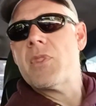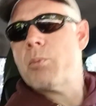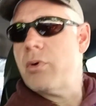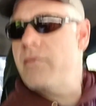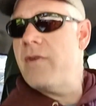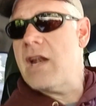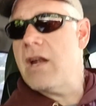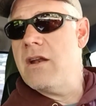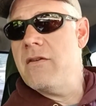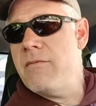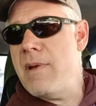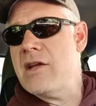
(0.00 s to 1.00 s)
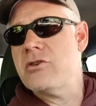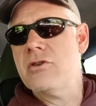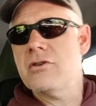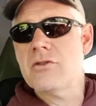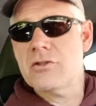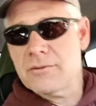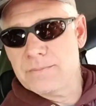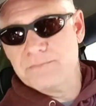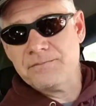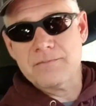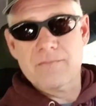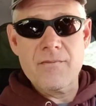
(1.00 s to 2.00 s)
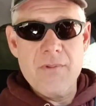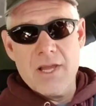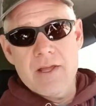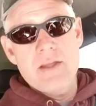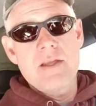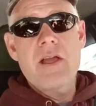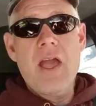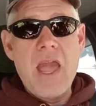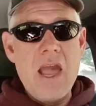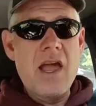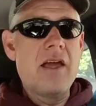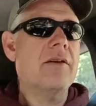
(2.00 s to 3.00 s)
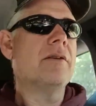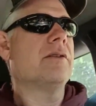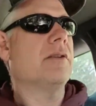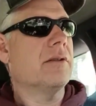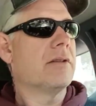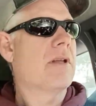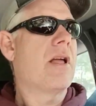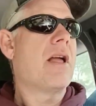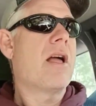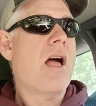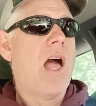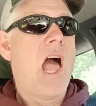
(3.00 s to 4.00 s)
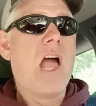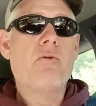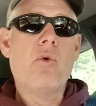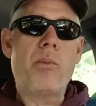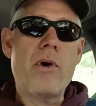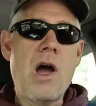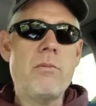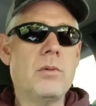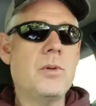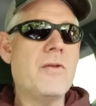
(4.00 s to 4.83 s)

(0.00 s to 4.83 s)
preventative measures, and I will probably